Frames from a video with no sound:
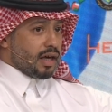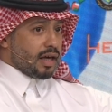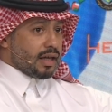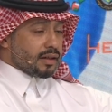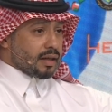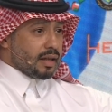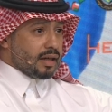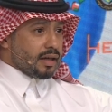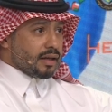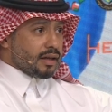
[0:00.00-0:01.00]
And
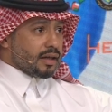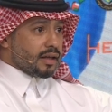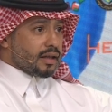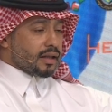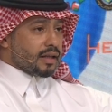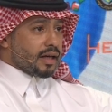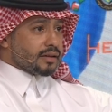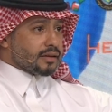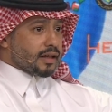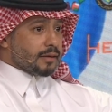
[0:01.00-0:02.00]
clearly
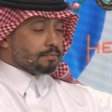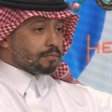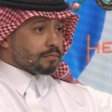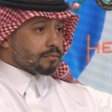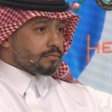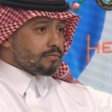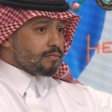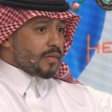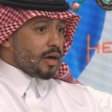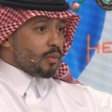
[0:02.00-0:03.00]
that
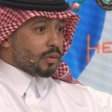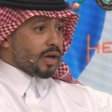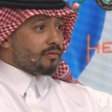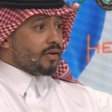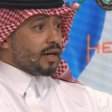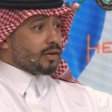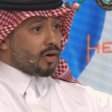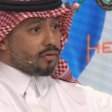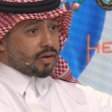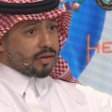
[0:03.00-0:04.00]
what we have learned over the